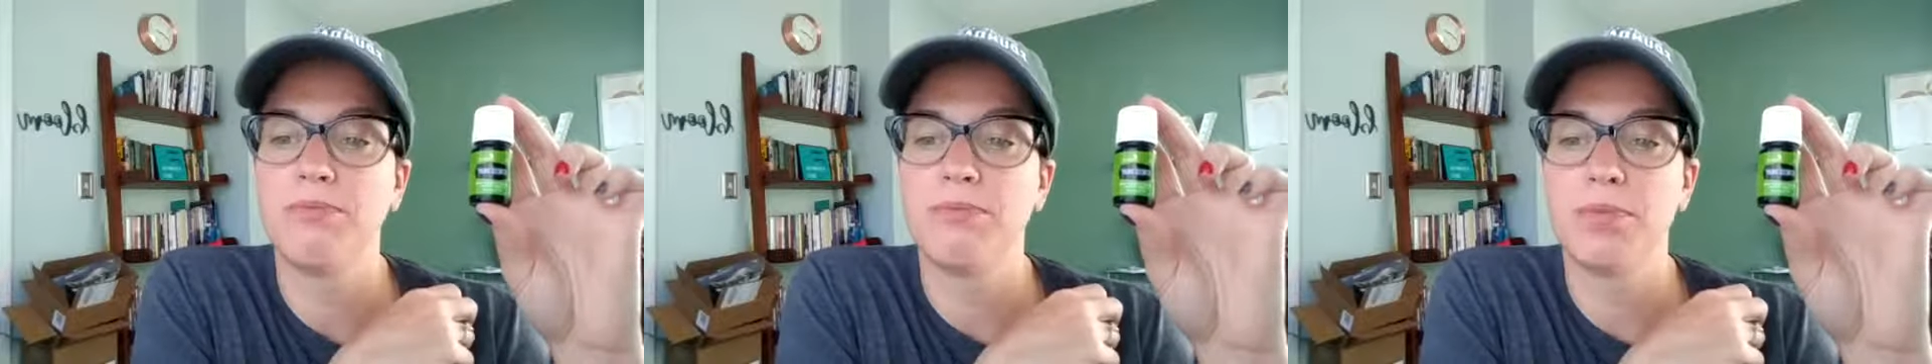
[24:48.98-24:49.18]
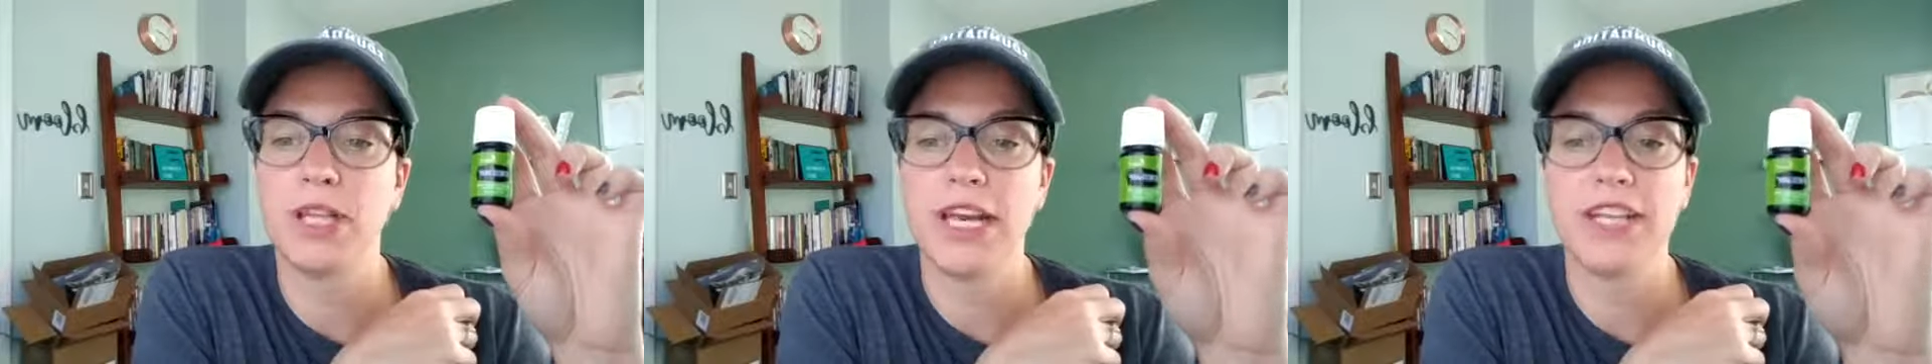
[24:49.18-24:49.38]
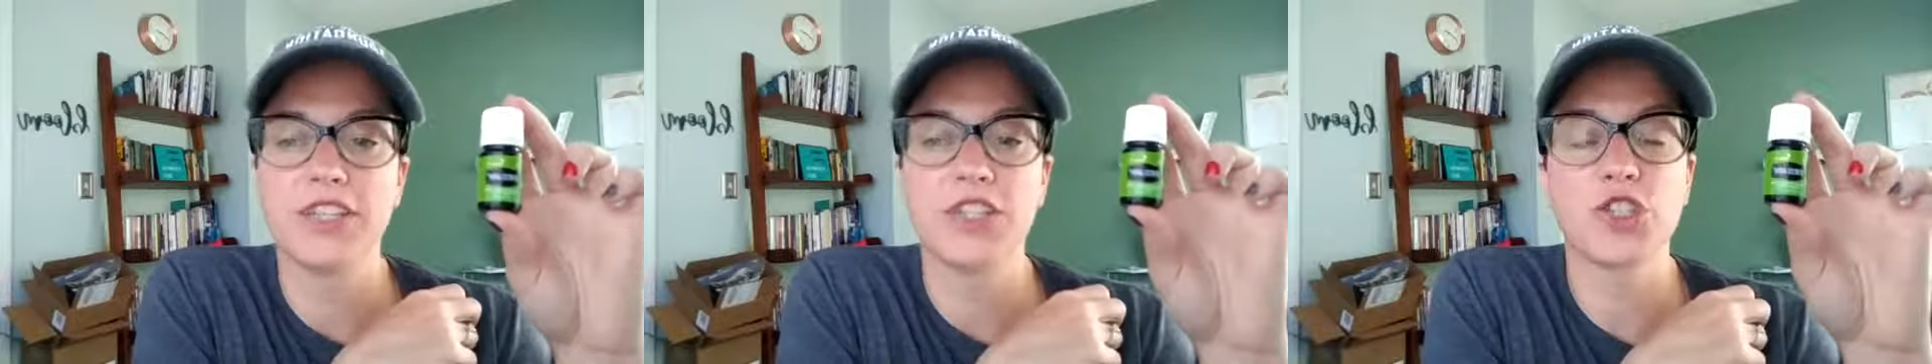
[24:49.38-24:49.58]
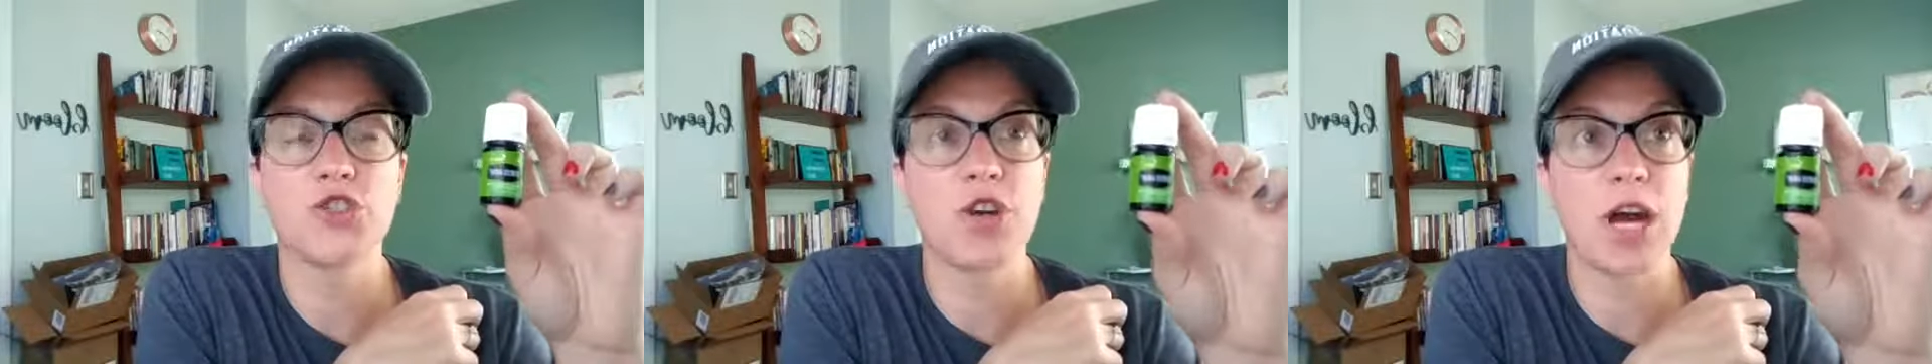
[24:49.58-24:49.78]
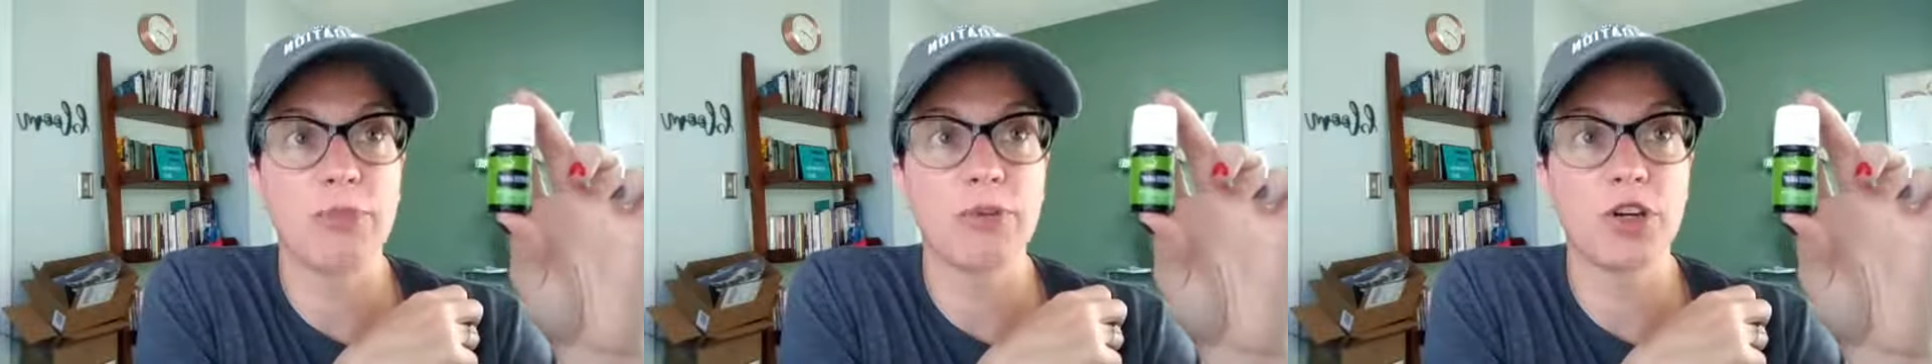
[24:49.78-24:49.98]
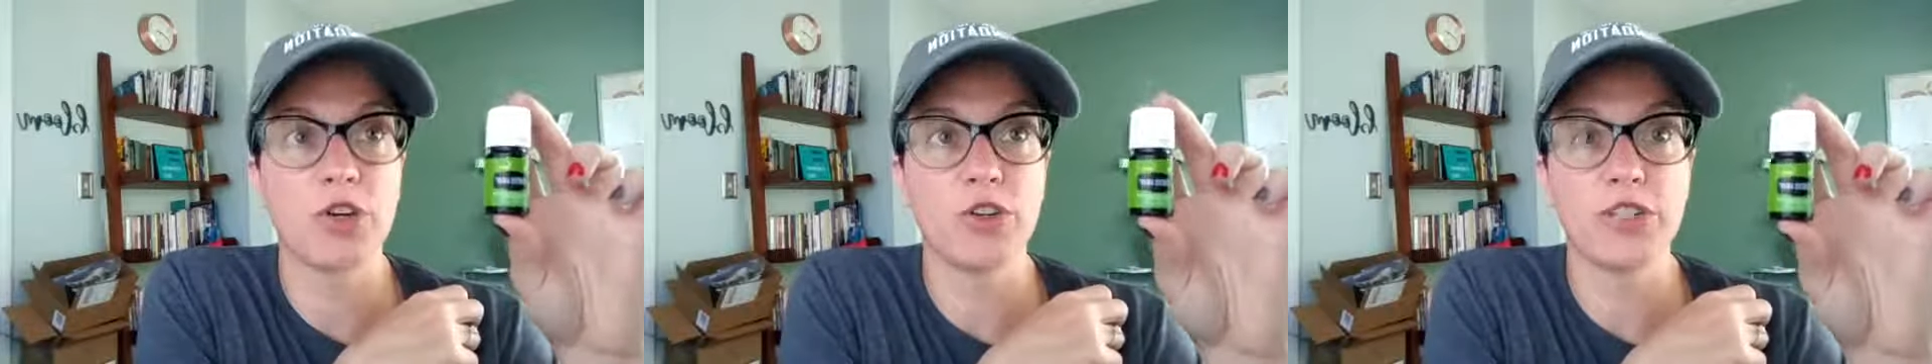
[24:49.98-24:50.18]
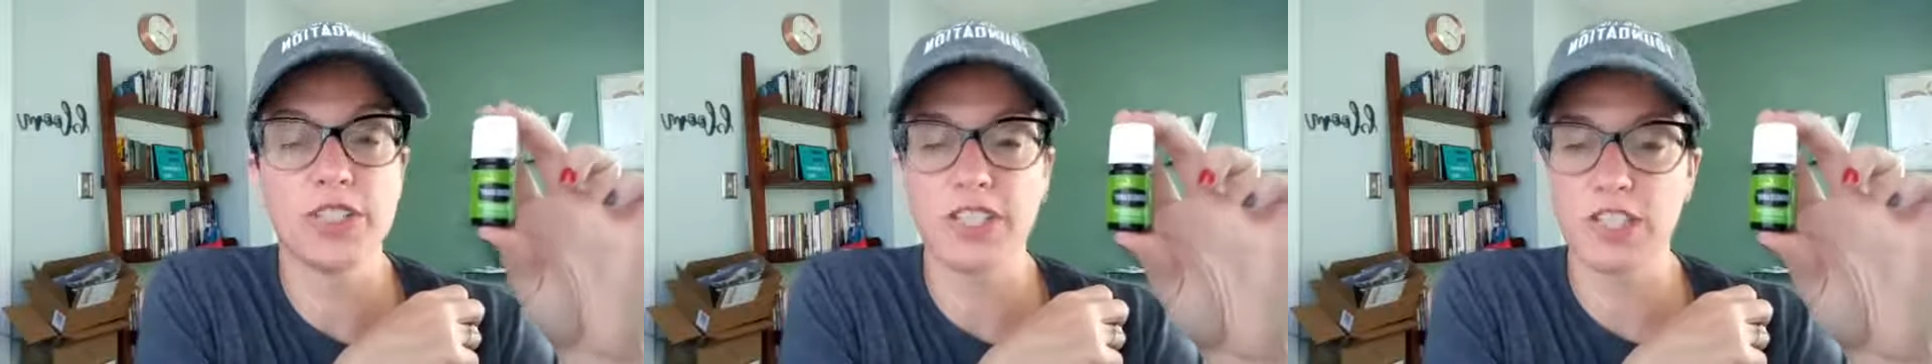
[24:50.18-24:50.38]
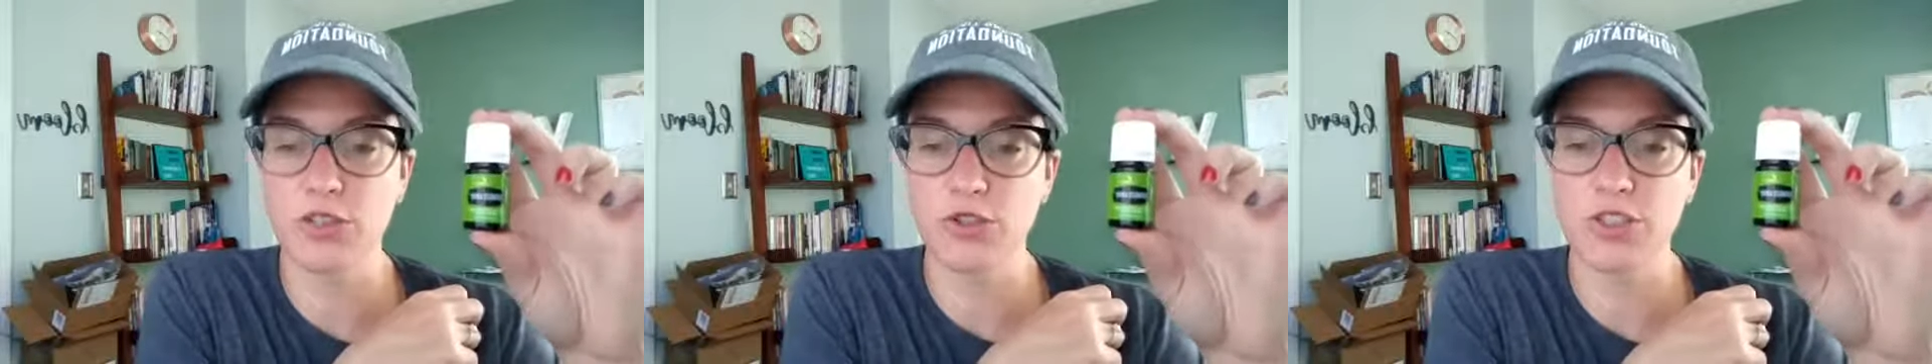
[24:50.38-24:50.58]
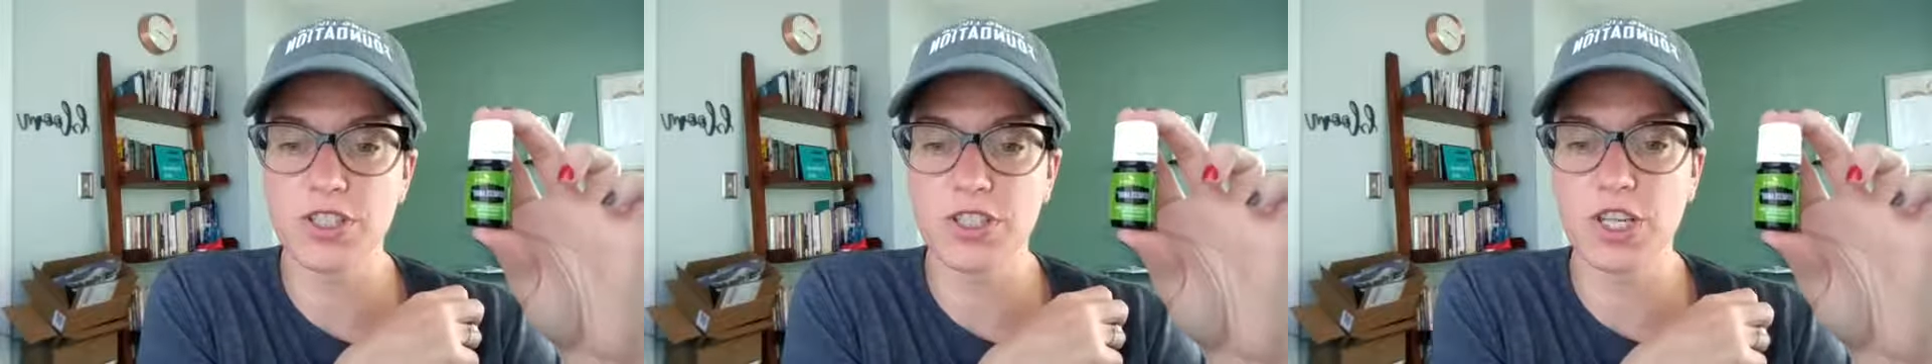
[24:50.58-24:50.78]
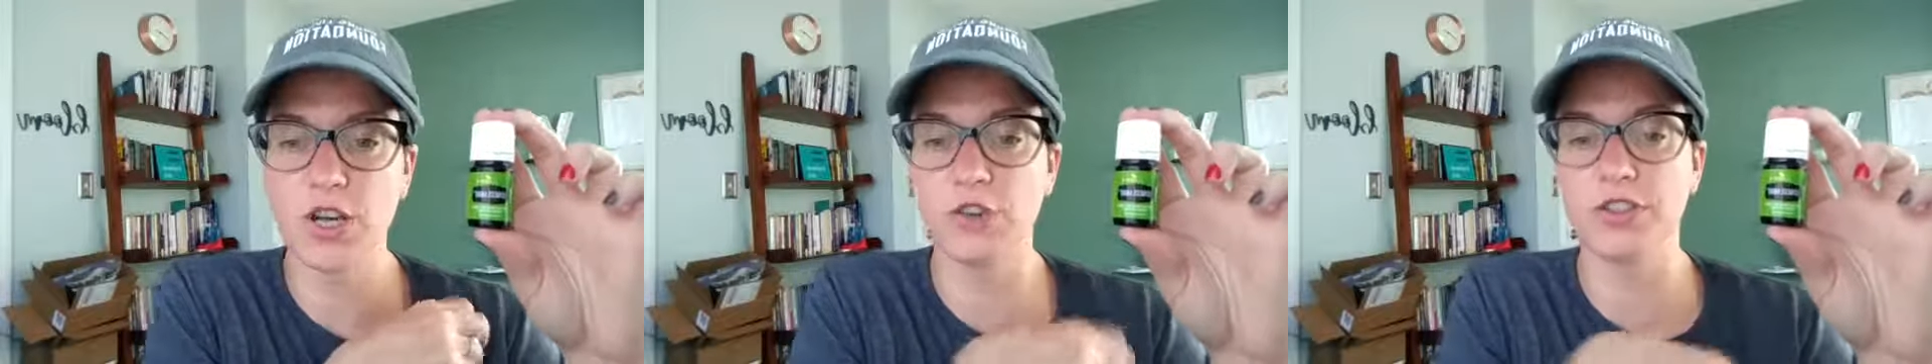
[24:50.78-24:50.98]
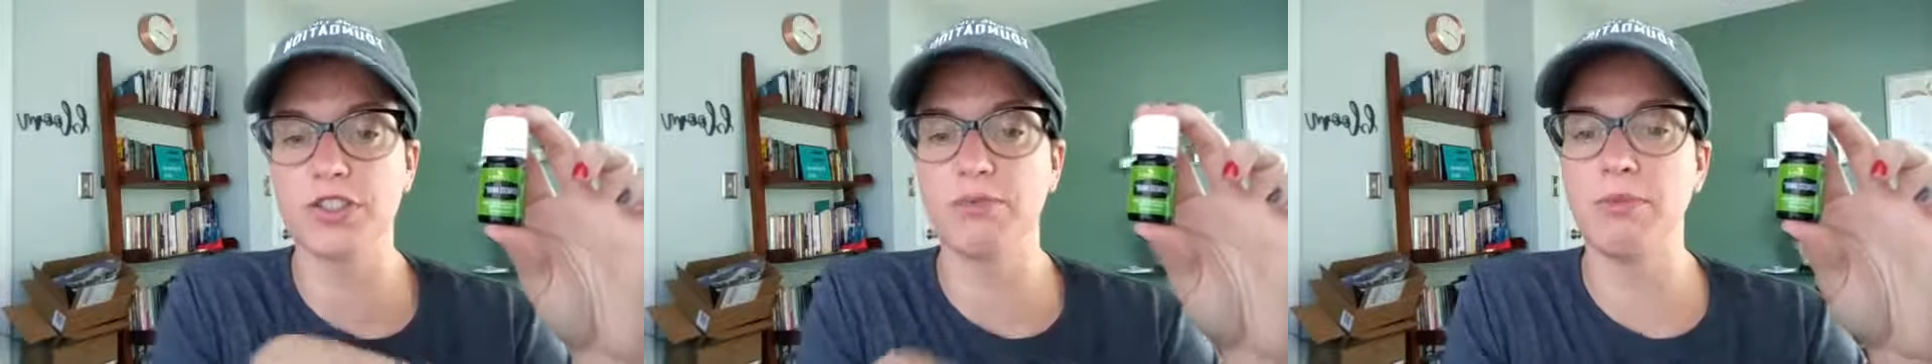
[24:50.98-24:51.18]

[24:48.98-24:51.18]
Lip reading: blends tropical and citrus notes,